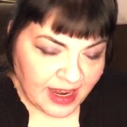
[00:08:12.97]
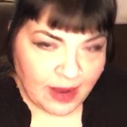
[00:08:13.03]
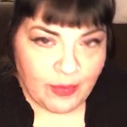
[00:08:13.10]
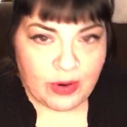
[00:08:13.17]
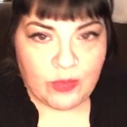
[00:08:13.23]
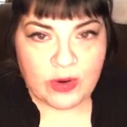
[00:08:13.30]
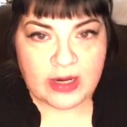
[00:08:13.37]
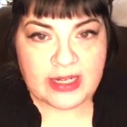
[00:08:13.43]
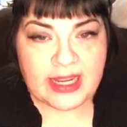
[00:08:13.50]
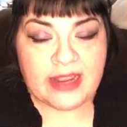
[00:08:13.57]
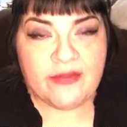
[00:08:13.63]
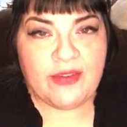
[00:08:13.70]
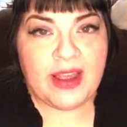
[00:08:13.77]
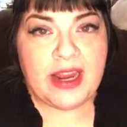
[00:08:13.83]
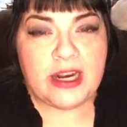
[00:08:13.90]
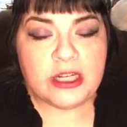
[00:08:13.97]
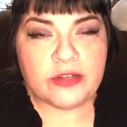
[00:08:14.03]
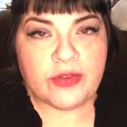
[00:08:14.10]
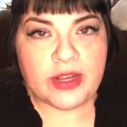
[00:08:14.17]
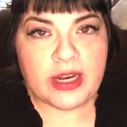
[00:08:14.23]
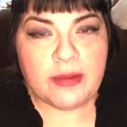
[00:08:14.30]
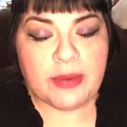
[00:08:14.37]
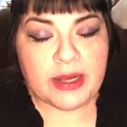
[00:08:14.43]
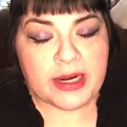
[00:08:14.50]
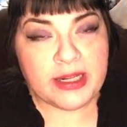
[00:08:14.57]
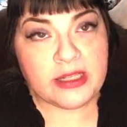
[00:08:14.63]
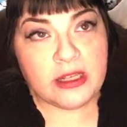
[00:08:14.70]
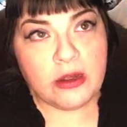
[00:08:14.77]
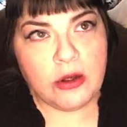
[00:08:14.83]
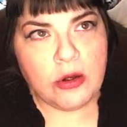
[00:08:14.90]
wouldn't want to take advantage of anybody.
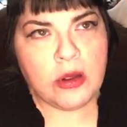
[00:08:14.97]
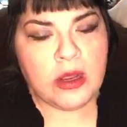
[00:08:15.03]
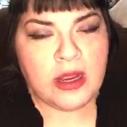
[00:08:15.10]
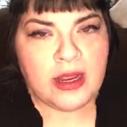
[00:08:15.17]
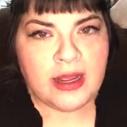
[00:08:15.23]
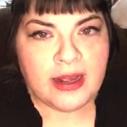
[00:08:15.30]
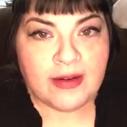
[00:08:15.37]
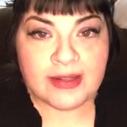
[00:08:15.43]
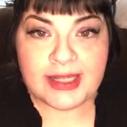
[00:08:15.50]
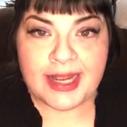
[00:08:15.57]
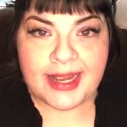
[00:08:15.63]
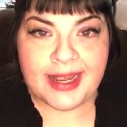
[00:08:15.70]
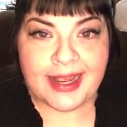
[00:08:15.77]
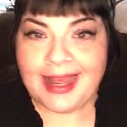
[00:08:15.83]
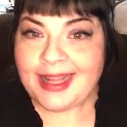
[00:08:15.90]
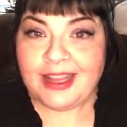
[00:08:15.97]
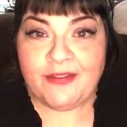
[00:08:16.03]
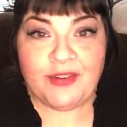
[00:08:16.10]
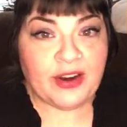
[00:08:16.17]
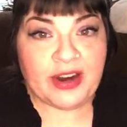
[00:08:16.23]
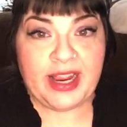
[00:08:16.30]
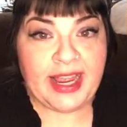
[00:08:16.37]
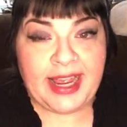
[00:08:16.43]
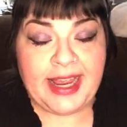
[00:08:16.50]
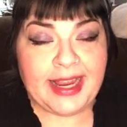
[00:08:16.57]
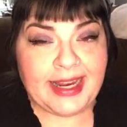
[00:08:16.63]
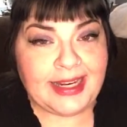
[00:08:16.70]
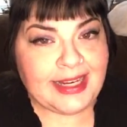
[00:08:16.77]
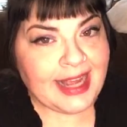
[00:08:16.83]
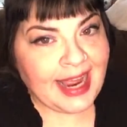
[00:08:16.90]
So I was like, at the very
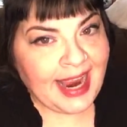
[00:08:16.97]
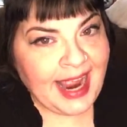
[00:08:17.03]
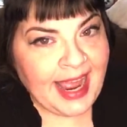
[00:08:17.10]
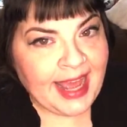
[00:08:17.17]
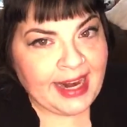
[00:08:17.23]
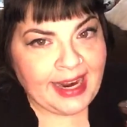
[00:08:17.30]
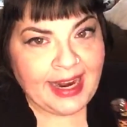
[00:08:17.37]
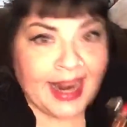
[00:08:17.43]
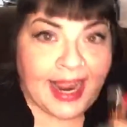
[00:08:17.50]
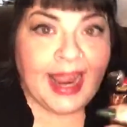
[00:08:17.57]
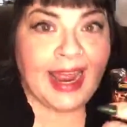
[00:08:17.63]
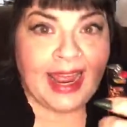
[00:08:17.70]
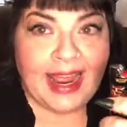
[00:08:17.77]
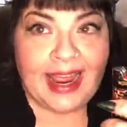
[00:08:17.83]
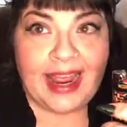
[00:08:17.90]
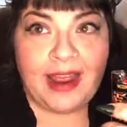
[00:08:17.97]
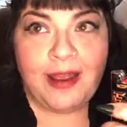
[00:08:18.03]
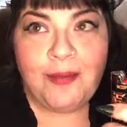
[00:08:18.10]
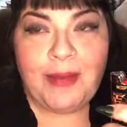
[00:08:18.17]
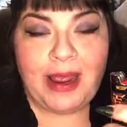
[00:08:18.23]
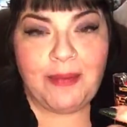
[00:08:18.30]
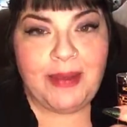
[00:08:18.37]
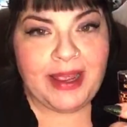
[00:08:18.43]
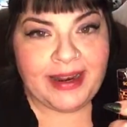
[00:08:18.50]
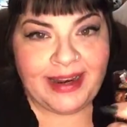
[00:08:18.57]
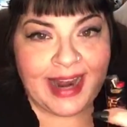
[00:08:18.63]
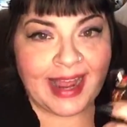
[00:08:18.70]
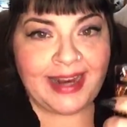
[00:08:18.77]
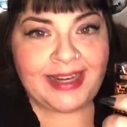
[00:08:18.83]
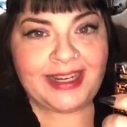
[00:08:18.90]
end, I added, and maybe a
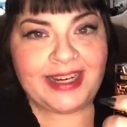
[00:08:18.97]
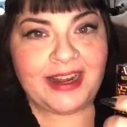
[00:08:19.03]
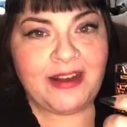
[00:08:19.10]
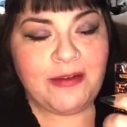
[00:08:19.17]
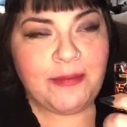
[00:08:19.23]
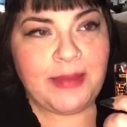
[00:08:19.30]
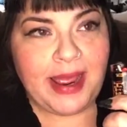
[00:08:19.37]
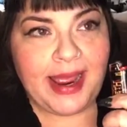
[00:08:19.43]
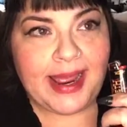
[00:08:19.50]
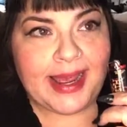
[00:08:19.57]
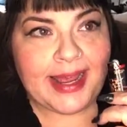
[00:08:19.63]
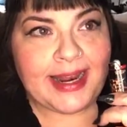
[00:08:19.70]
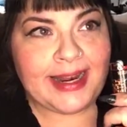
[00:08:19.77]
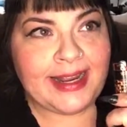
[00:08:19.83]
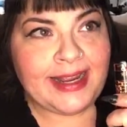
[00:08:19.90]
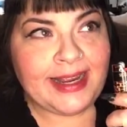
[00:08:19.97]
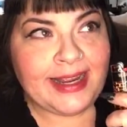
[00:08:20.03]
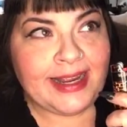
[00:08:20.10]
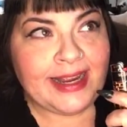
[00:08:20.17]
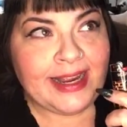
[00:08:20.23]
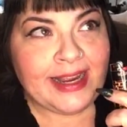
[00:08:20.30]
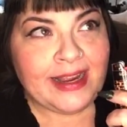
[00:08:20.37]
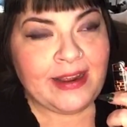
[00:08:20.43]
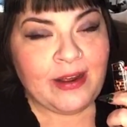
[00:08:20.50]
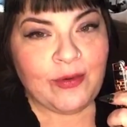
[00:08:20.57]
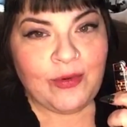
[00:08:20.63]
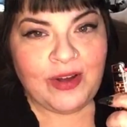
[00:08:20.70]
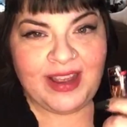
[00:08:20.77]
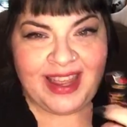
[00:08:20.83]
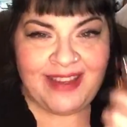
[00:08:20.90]
nice young man
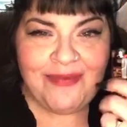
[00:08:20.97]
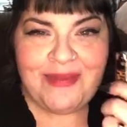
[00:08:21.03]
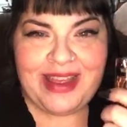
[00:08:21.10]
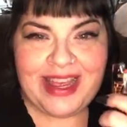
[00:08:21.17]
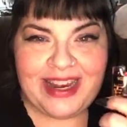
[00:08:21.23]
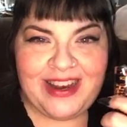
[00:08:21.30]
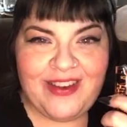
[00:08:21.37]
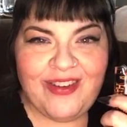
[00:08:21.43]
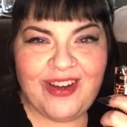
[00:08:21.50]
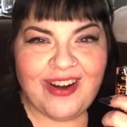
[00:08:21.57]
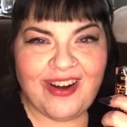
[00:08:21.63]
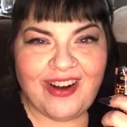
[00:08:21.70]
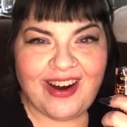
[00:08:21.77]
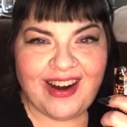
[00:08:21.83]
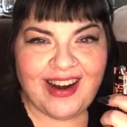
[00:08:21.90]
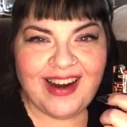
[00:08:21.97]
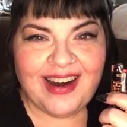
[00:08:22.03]
will give me a new car.